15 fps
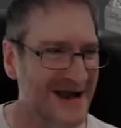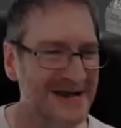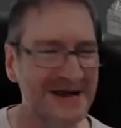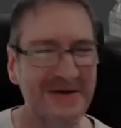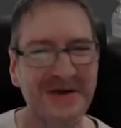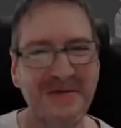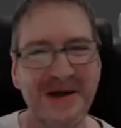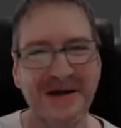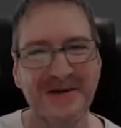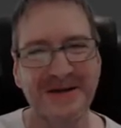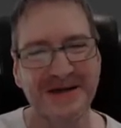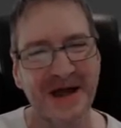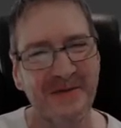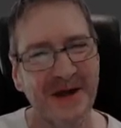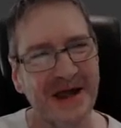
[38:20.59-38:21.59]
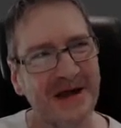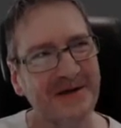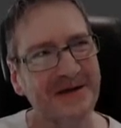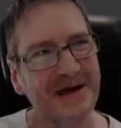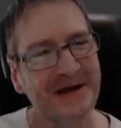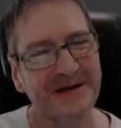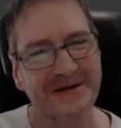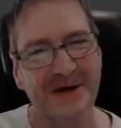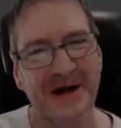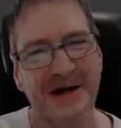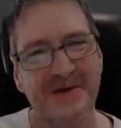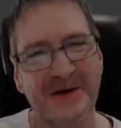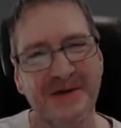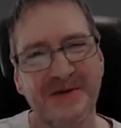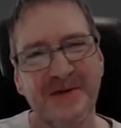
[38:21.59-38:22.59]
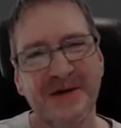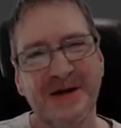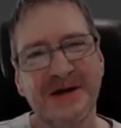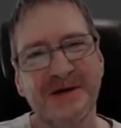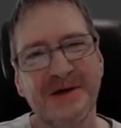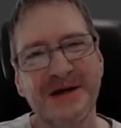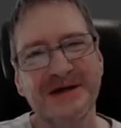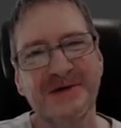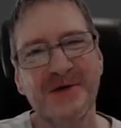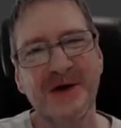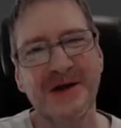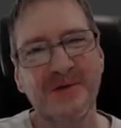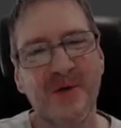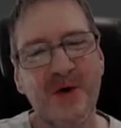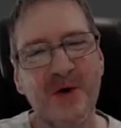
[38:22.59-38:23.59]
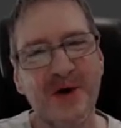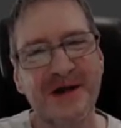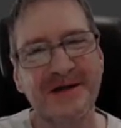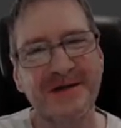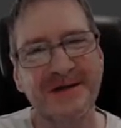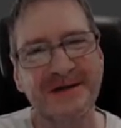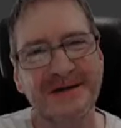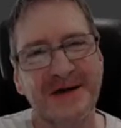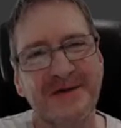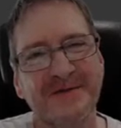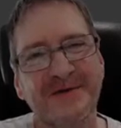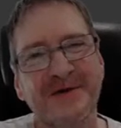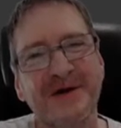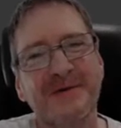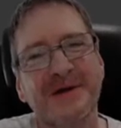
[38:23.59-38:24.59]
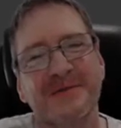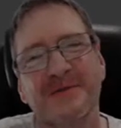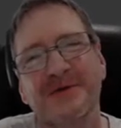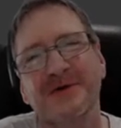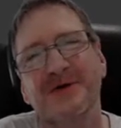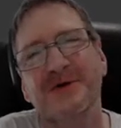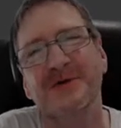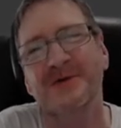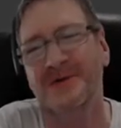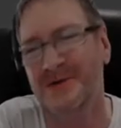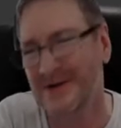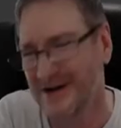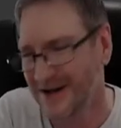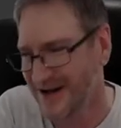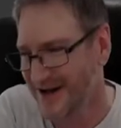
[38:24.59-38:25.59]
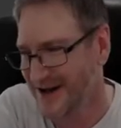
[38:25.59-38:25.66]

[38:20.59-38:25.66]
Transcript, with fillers: So in the middle of summer here in, in Australia where it's forty degrees, you work, walk into the server room and it's beautiful.